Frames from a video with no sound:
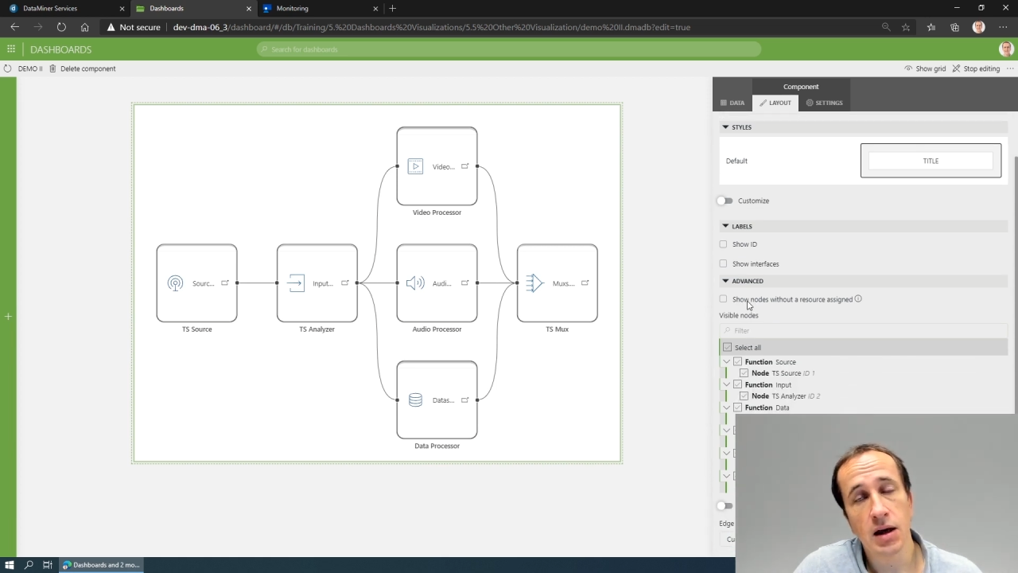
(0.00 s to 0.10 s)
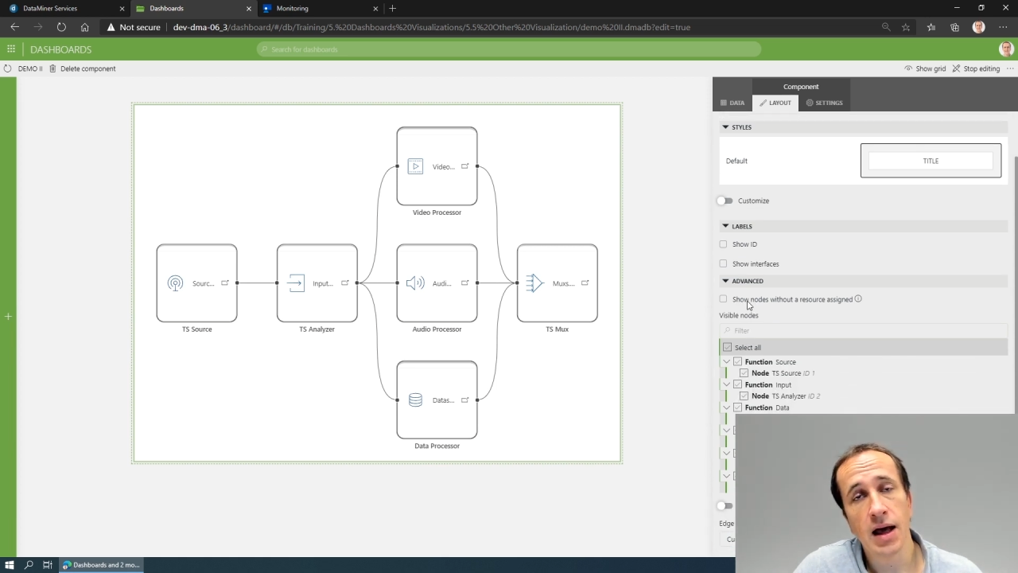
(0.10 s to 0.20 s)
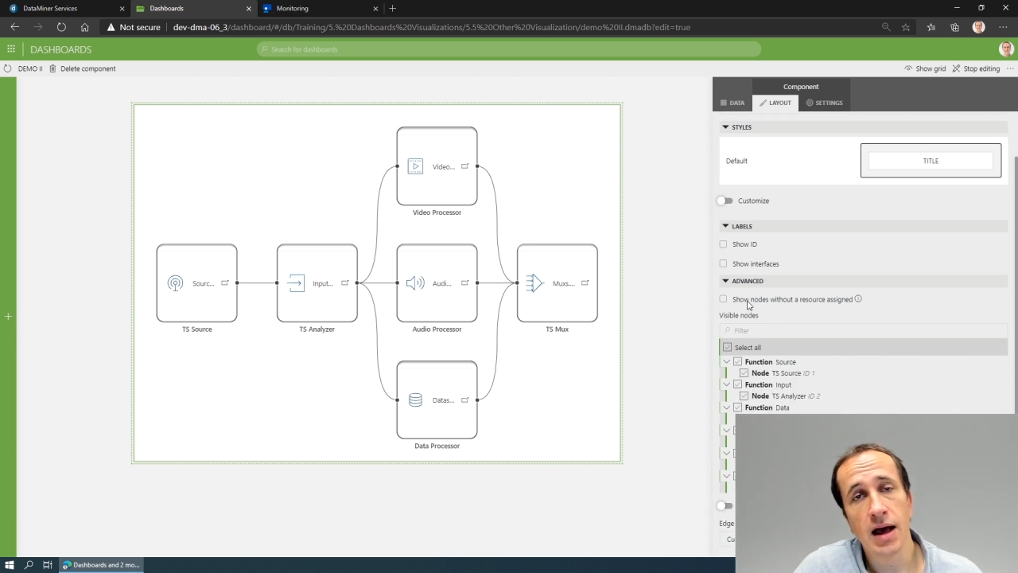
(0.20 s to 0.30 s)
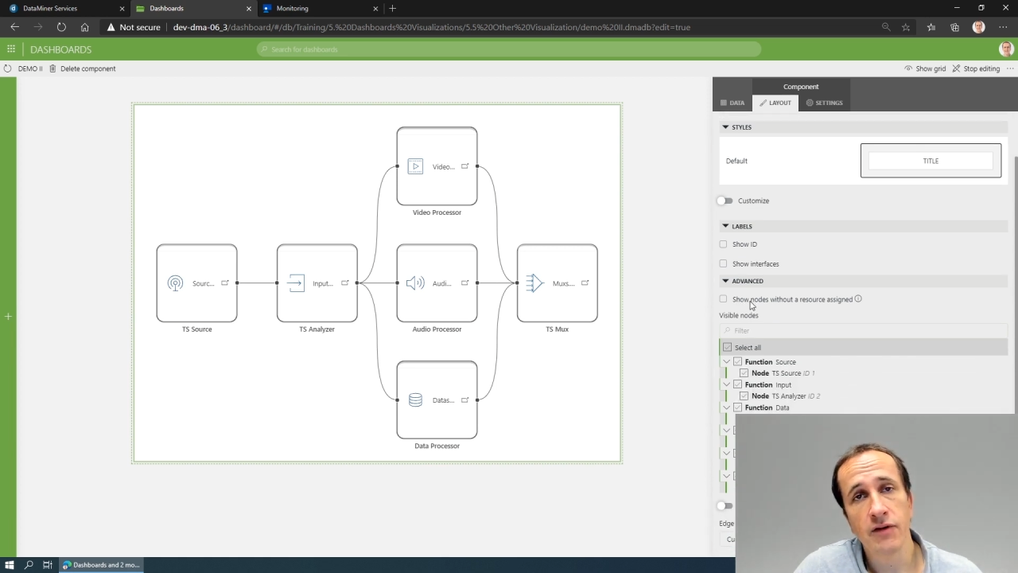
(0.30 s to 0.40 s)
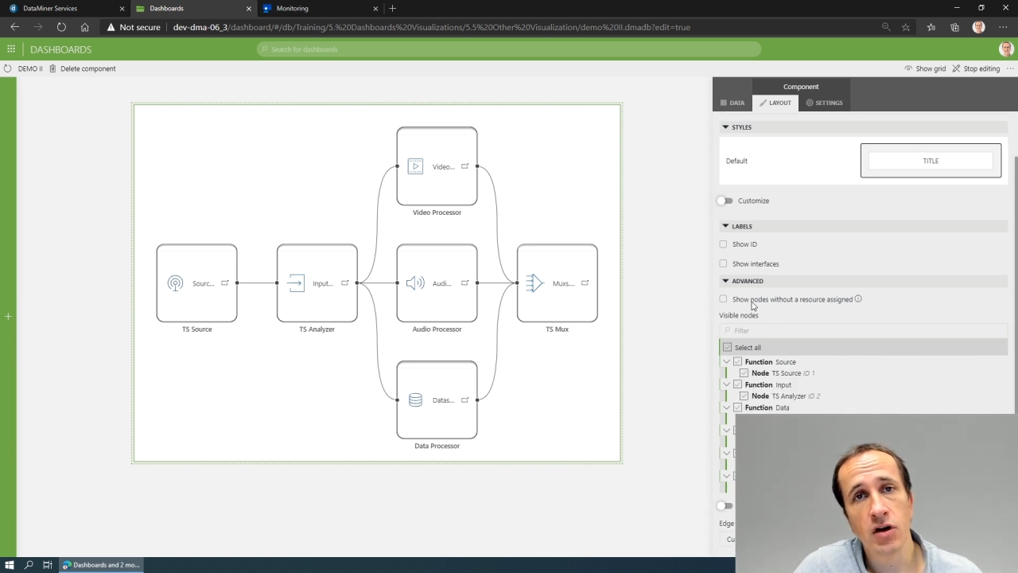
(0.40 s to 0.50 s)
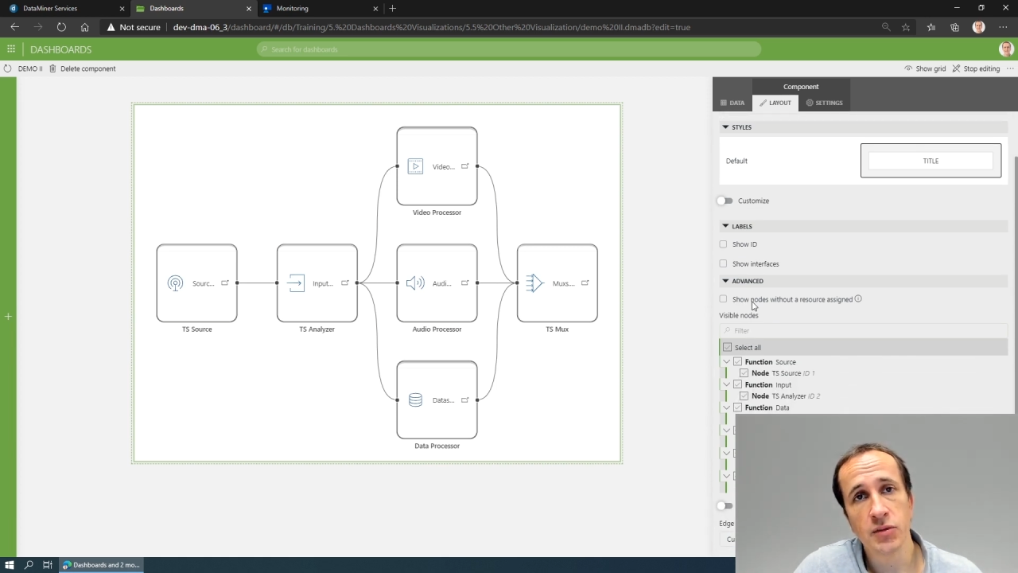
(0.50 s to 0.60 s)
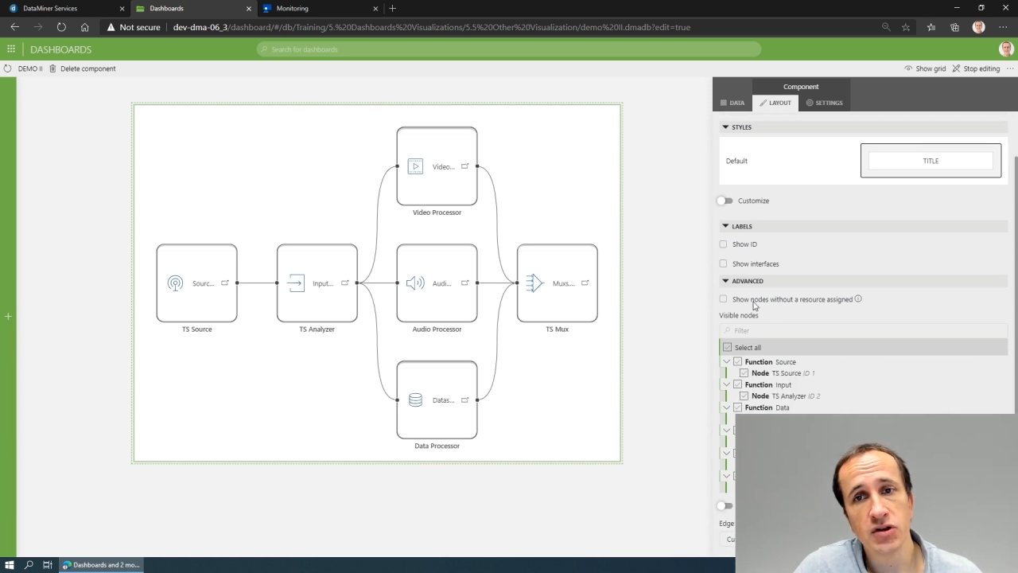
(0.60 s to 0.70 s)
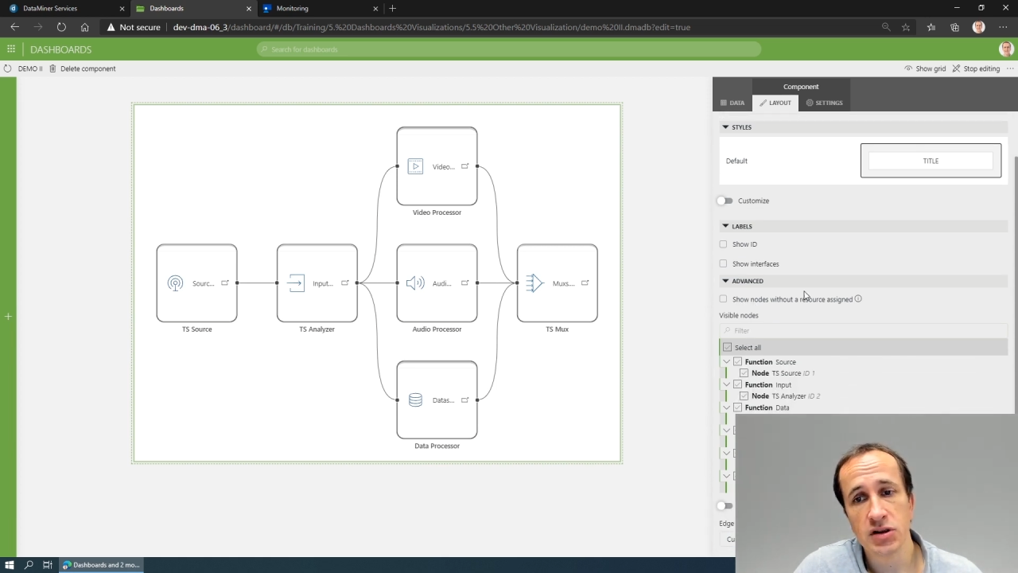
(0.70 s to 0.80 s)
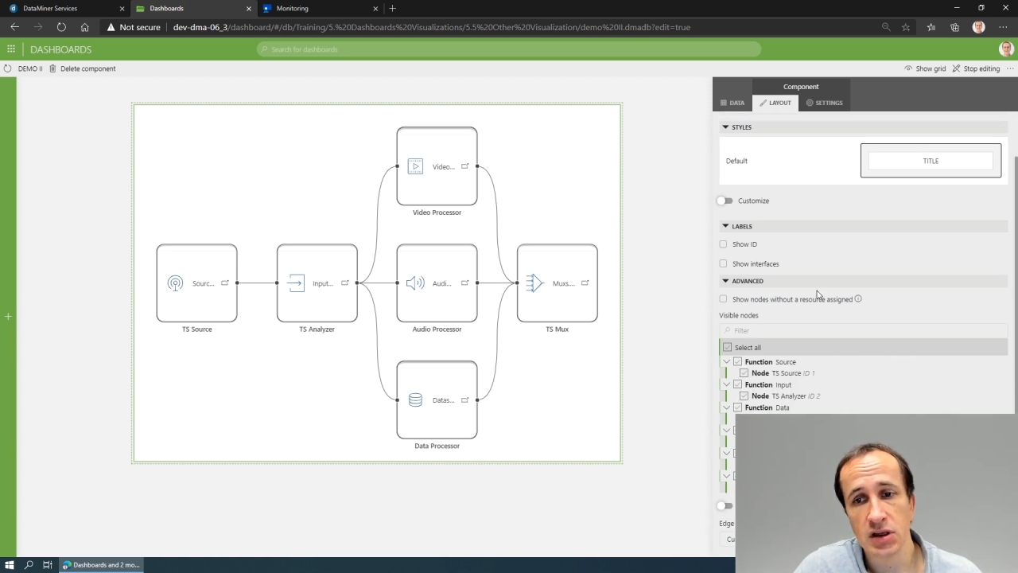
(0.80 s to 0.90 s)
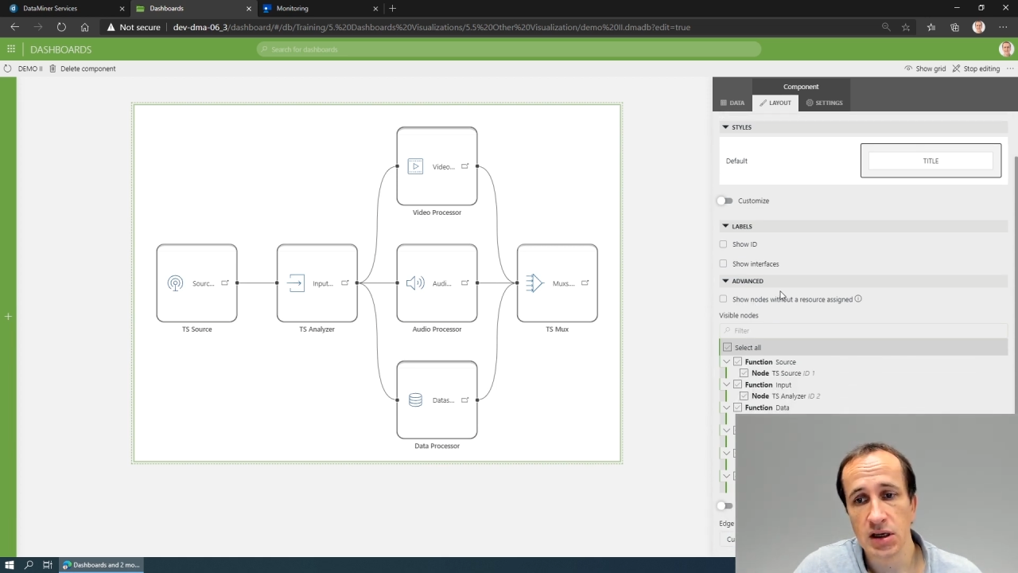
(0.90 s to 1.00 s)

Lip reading: have an option